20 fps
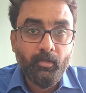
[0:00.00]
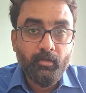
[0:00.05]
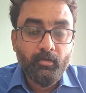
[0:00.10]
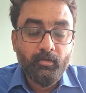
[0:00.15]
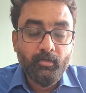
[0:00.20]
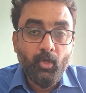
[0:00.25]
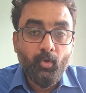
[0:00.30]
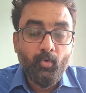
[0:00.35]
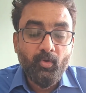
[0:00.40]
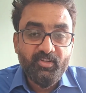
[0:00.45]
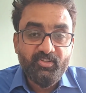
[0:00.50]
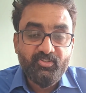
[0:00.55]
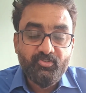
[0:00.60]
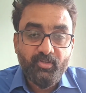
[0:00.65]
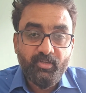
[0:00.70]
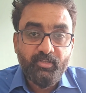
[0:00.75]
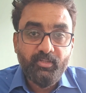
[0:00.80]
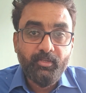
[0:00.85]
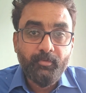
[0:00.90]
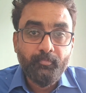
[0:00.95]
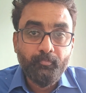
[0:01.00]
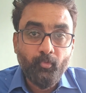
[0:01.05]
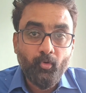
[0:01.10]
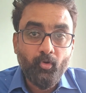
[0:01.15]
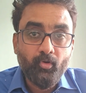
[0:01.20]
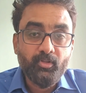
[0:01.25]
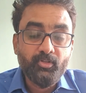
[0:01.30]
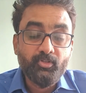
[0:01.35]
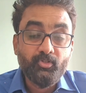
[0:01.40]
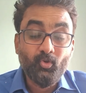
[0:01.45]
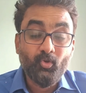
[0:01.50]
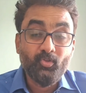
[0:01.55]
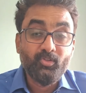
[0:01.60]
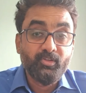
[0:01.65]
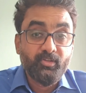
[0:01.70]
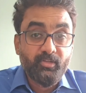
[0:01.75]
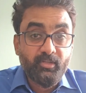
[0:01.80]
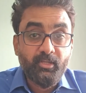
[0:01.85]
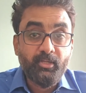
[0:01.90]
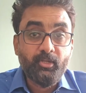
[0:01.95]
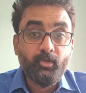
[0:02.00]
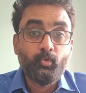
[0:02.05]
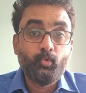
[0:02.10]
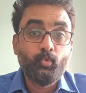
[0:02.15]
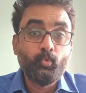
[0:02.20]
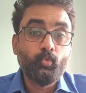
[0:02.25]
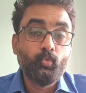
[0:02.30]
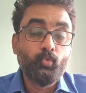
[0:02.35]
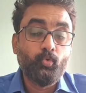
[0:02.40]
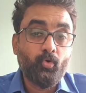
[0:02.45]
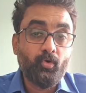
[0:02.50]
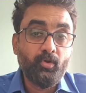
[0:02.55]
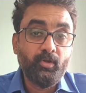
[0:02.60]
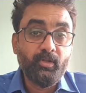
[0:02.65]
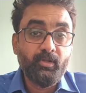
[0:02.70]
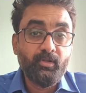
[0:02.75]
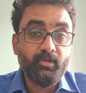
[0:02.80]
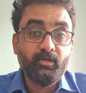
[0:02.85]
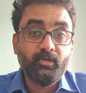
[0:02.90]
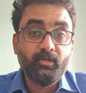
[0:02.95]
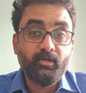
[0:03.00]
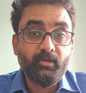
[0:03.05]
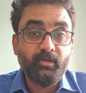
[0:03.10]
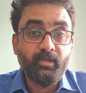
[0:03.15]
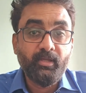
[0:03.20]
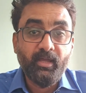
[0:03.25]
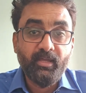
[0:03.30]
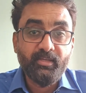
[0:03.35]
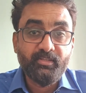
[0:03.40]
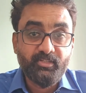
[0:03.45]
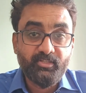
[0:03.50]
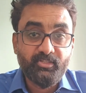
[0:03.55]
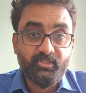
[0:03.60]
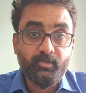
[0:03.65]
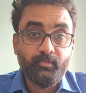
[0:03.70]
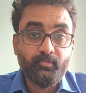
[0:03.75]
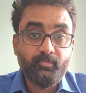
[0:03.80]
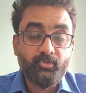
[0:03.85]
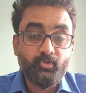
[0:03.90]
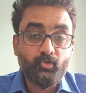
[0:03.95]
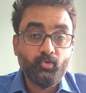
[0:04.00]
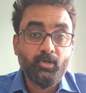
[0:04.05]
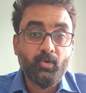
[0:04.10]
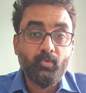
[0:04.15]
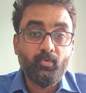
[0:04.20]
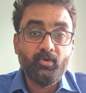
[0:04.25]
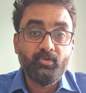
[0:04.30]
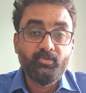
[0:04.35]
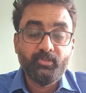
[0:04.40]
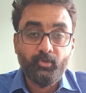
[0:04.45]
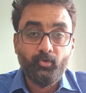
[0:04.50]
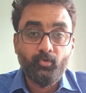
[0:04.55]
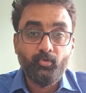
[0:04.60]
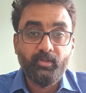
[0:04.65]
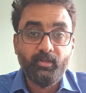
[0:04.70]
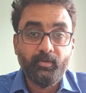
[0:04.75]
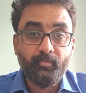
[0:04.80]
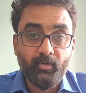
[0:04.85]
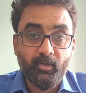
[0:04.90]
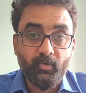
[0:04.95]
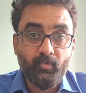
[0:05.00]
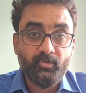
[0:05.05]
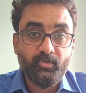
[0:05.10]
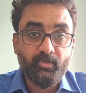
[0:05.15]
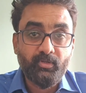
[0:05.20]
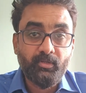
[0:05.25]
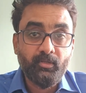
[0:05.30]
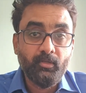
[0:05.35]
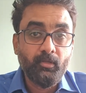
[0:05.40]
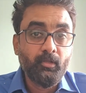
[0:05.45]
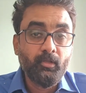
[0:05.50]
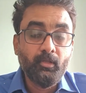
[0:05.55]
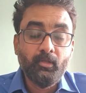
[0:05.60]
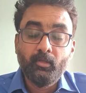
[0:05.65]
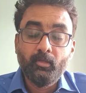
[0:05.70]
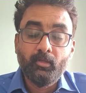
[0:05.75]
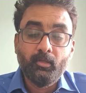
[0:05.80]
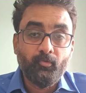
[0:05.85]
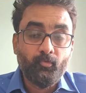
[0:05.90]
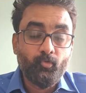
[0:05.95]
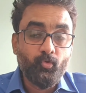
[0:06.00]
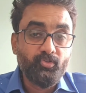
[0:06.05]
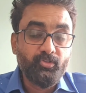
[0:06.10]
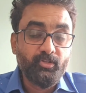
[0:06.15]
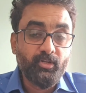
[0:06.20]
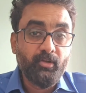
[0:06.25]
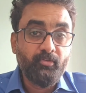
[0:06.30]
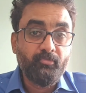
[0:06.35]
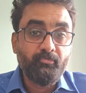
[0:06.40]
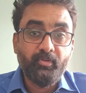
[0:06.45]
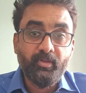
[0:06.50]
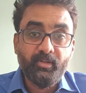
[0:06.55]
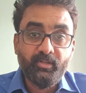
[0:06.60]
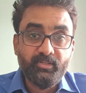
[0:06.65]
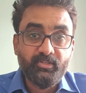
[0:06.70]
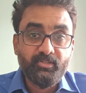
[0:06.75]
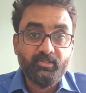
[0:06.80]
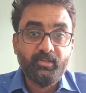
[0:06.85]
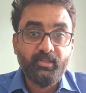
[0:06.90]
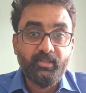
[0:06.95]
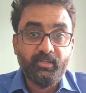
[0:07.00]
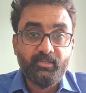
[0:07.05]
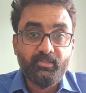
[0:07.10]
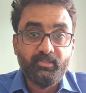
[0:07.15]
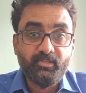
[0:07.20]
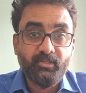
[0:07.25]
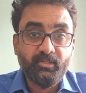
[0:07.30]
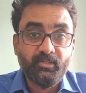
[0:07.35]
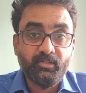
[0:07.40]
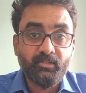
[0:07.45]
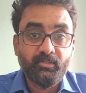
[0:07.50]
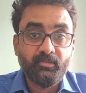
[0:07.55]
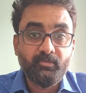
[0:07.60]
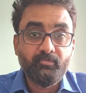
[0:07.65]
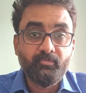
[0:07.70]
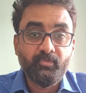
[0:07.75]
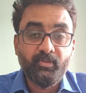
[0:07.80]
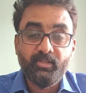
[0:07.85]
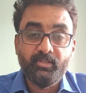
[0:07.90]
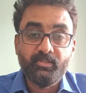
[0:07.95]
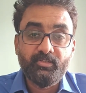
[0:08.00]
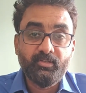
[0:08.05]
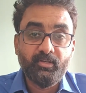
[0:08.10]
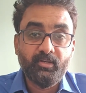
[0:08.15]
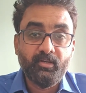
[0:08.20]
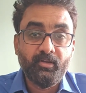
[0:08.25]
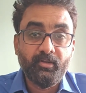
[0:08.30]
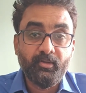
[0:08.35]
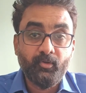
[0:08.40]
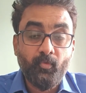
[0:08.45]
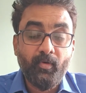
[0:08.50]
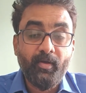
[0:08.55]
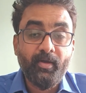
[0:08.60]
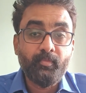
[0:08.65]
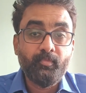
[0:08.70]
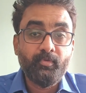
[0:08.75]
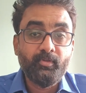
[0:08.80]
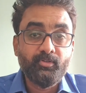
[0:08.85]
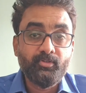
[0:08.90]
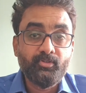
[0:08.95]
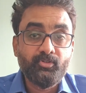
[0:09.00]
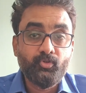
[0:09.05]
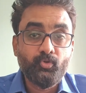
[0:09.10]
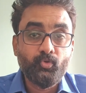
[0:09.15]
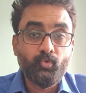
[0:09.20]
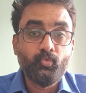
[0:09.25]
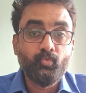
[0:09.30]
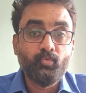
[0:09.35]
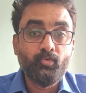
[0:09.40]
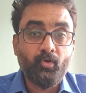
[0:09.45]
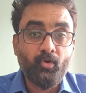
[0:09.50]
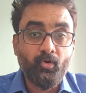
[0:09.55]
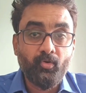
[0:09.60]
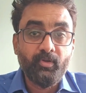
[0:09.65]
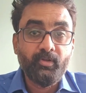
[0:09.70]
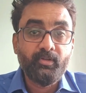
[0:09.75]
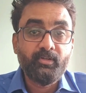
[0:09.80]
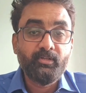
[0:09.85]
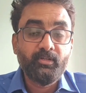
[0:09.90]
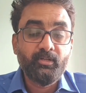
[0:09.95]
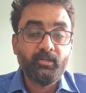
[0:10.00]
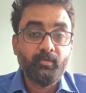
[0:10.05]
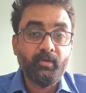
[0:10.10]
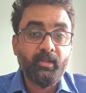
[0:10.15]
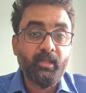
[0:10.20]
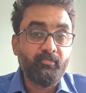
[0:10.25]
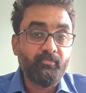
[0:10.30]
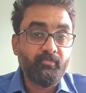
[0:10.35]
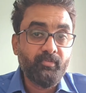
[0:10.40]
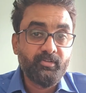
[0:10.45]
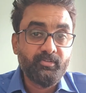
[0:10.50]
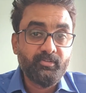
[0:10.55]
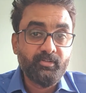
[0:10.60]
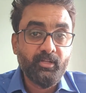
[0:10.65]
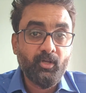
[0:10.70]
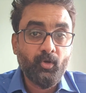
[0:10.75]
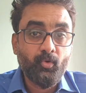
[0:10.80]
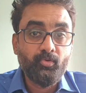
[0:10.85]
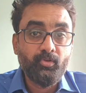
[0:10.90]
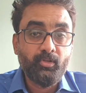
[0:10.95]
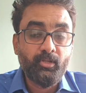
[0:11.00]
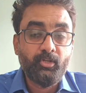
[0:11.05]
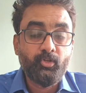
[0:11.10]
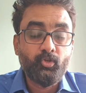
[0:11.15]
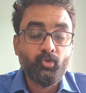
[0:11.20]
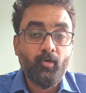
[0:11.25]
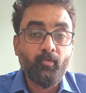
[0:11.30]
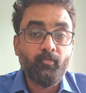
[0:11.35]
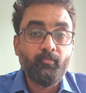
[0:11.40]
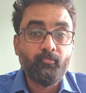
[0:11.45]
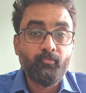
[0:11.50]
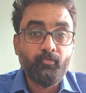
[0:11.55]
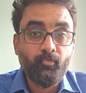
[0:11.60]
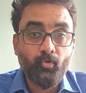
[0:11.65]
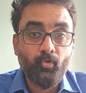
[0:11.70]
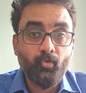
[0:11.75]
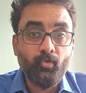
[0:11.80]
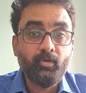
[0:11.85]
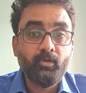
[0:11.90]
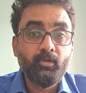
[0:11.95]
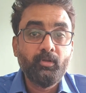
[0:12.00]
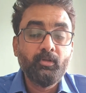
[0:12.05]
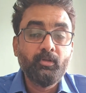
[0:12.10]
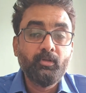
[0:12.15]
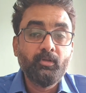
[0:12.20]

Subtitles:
Now let's see the importance or the need to audit AI systems to cover security and privacy. Of course, there are various needs, various requirements to audit. I have listed out the top four